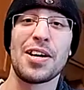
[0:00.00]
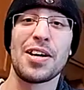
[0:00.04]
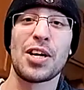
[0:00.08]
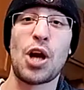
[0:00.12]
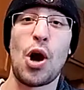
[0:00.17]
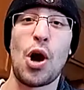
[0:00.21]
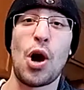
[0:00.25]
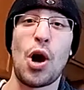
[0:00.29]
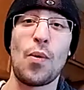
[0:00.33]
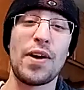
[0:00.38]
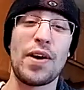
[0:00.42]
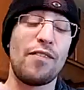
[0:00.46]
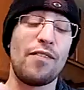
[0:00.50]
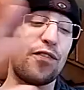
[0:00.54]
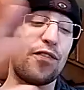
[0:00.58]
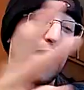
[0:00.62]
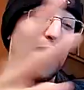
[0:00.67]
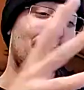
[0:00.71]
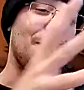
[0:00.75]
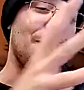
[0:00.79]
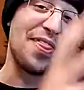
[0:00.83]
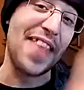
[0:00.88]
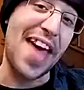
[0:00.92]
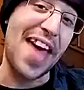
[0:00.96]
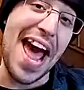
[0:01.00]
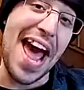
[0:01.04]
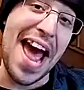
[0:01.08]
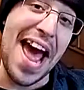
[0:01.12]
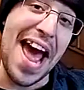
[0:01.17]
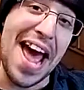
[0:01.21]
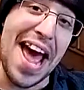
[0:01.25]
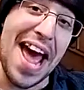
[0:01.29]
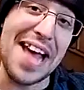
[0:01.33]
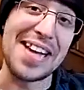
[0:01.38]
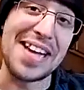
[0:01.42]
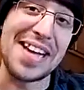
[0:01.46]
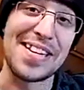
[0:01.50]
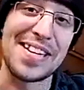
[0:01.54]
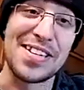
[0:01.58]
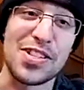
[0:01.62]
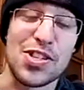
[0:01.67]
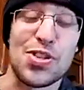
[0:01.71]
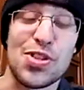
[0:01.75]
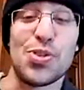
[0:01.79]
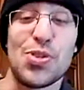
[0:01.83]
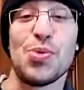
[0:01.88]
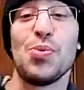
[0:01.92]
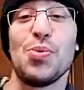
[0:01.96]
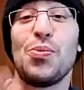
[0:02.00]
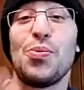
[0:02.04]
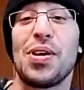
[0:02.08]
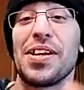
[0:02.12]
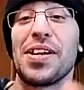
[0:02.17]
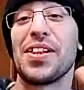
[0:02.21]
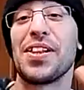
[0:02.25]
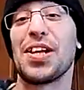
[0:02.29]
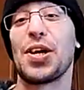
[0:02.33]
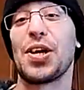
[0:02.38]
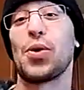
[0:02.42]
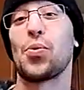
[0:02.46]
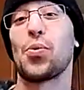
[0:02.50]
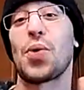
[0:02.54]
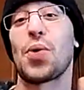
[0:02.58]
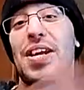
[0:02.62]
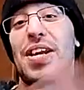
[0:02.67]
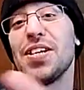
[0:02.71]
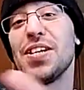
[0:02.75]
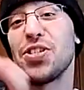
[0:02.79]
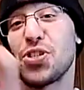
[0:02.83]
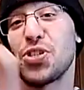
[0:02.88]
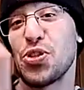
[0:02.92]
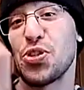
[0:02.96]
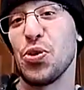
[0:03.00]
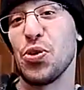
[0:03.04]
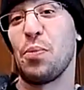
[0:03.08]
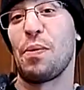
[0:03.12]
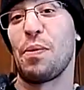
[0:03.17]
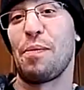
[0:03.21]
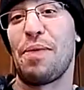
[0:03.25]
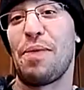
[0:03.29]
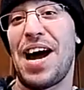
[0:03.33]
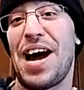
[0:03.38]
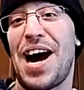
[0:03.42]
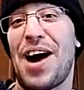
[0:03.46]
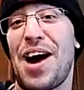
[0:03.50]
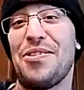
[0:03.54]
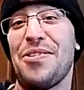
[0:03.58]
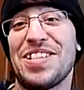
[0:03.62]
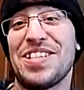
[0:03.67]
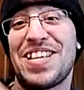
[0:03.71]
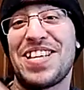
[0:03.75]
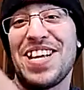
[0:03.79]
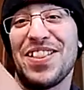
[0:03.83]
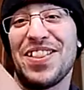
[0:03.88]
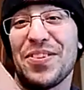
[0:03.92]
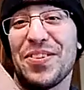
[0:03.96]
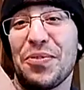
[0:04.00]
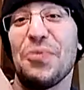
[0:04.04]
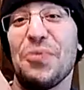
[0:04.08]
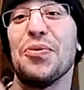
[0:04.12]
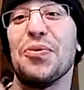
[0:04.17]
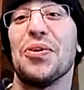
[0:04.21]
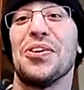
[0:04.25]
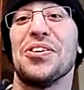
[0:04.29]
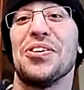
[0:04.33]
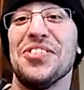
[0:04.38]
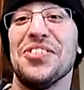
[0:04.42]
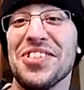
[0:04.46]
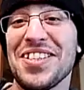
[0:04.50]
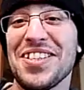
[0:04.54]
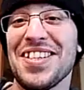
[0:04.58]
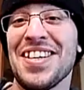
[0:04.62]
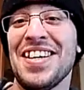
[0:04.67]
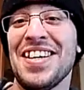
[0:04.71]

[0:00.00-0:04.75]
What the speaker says: going from that to one of the greatest superpowers in the world